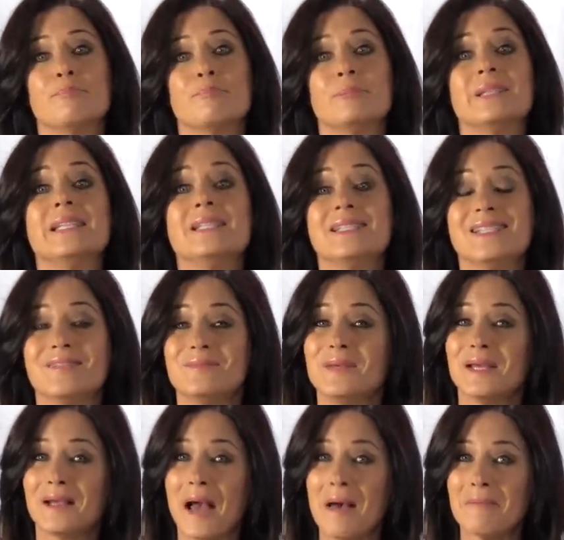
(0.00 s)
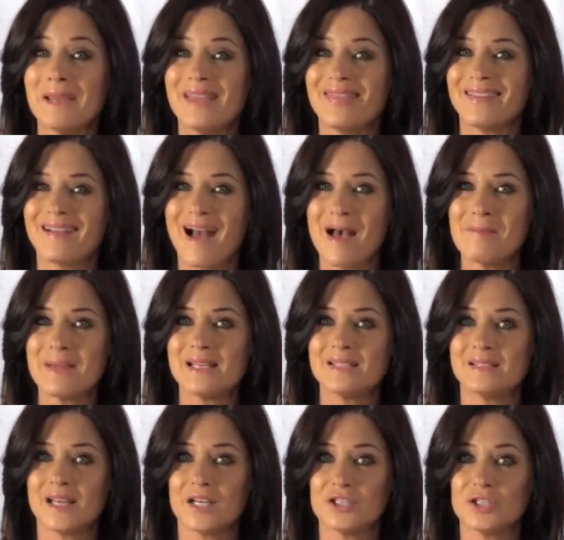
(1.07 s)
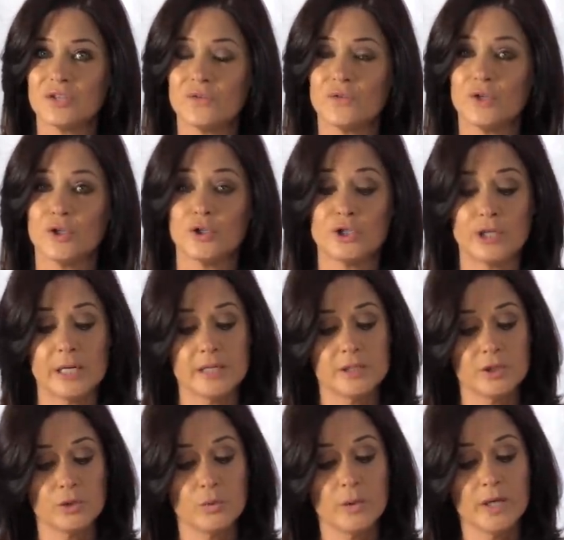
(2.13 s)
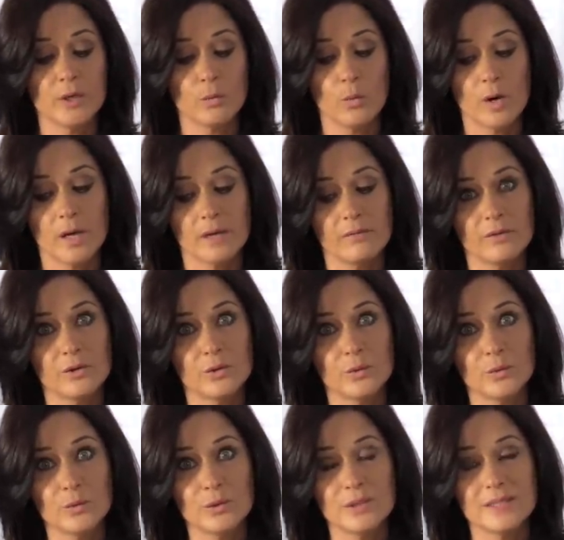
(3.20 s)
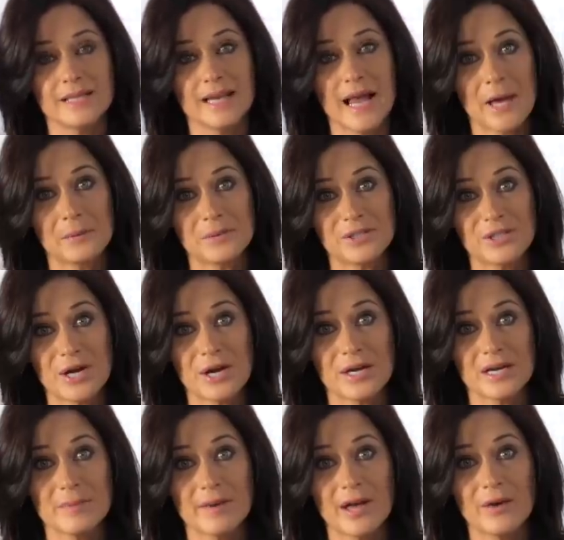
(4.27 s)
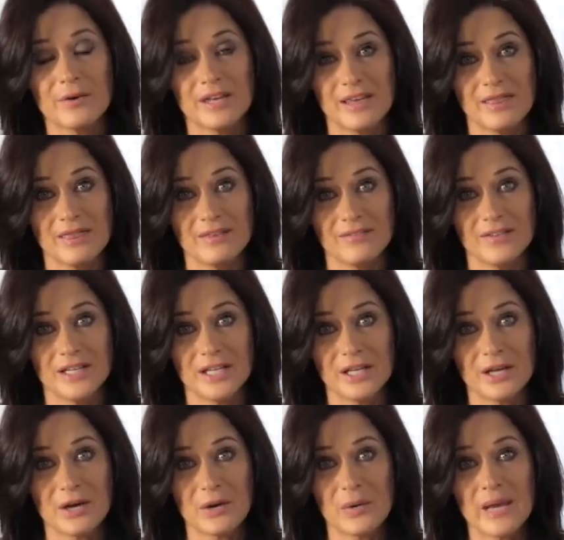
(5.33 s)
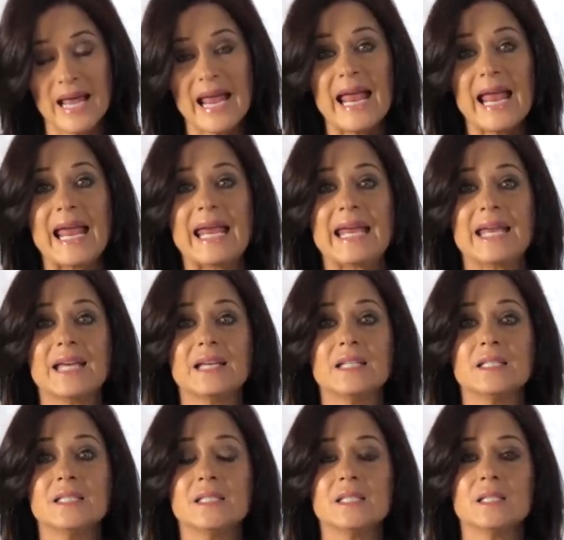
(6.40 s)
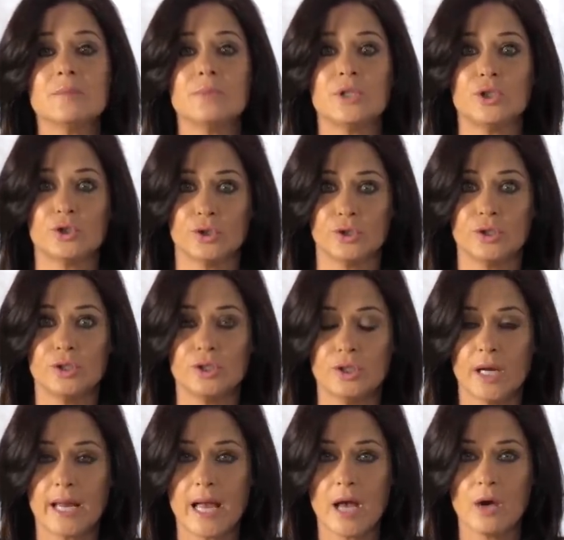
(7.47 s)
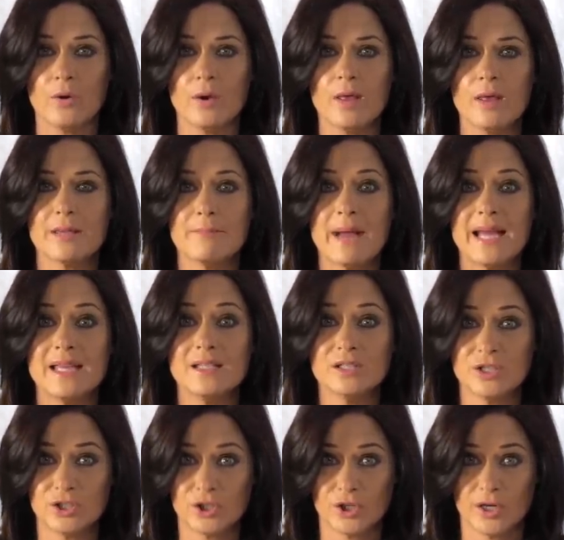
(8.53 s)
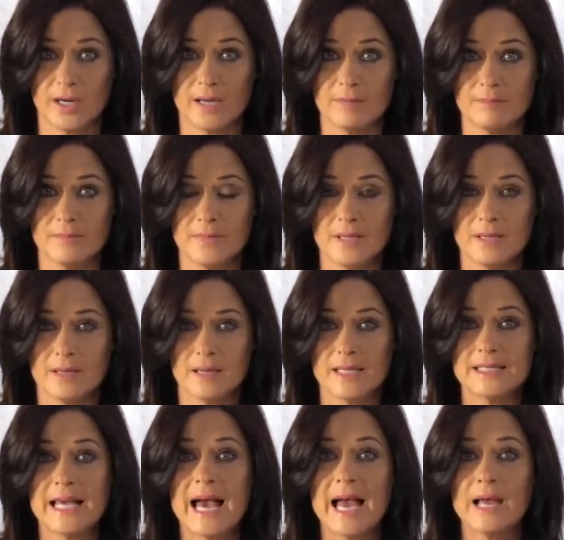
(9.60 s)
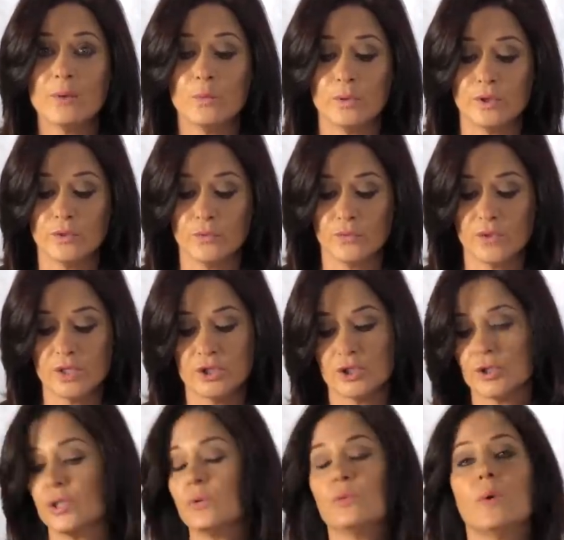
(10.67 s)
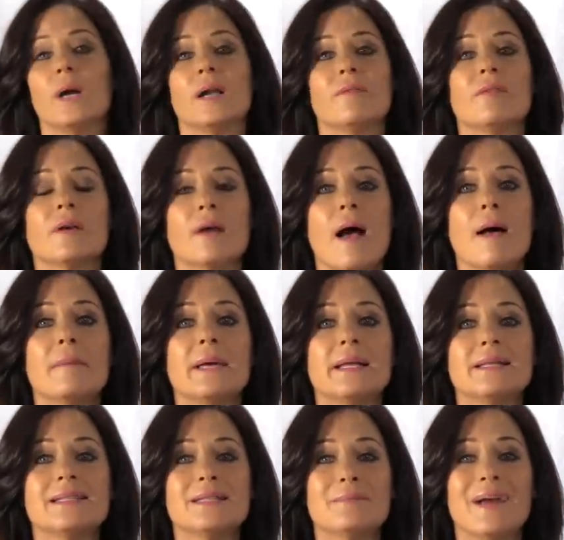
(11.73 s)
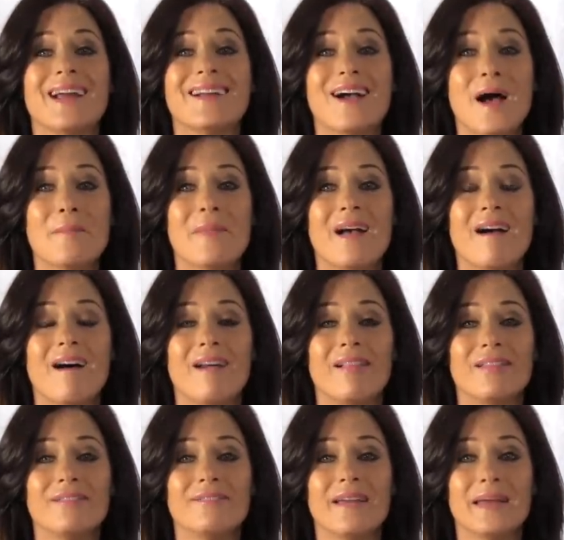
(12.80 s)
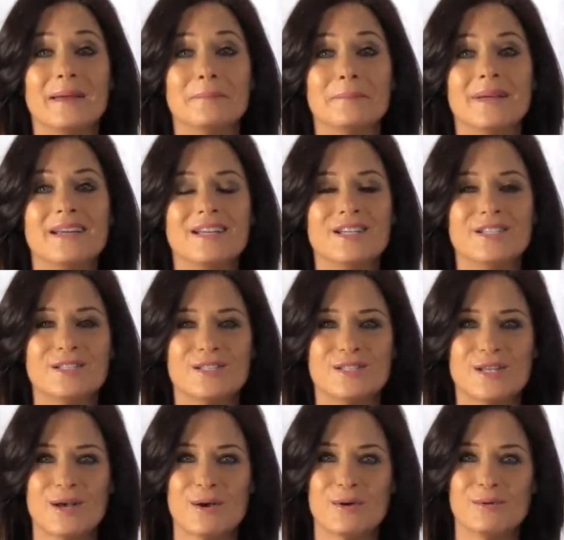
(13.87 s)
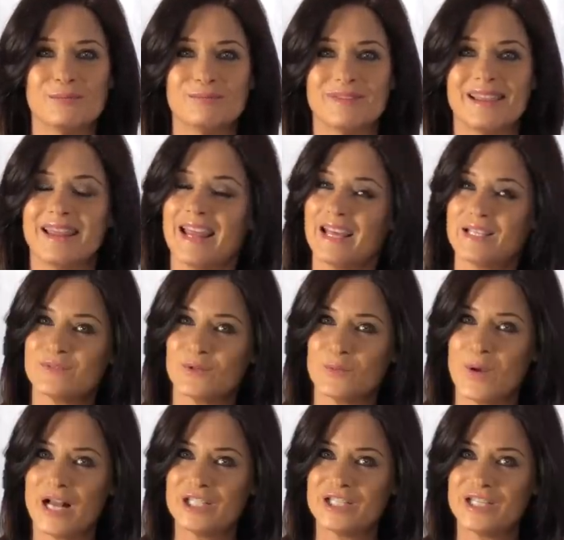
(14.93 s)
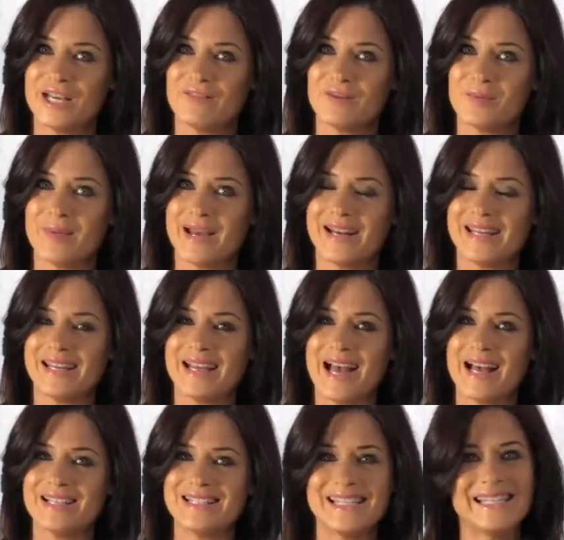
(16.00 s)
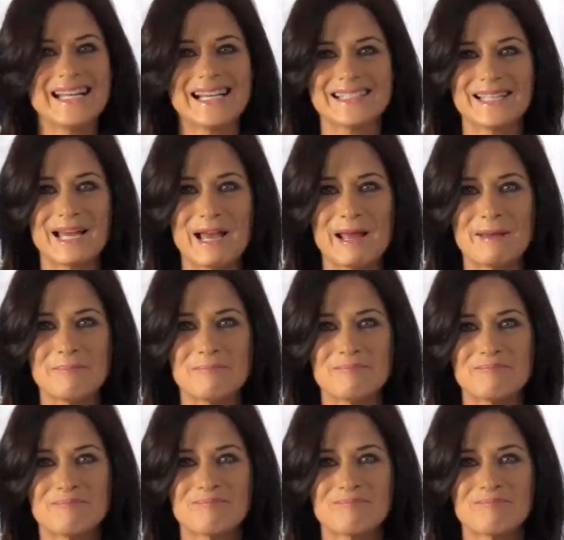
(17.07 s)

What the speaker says: Please leave me a comment in the comment section for your chance to win one of the tools that I was talking about in the video. And be sure to check out my Instagram because I will feature one of the comments in my Comment Hall of Fame. So thanks for watching, everybody. I'll see you next time.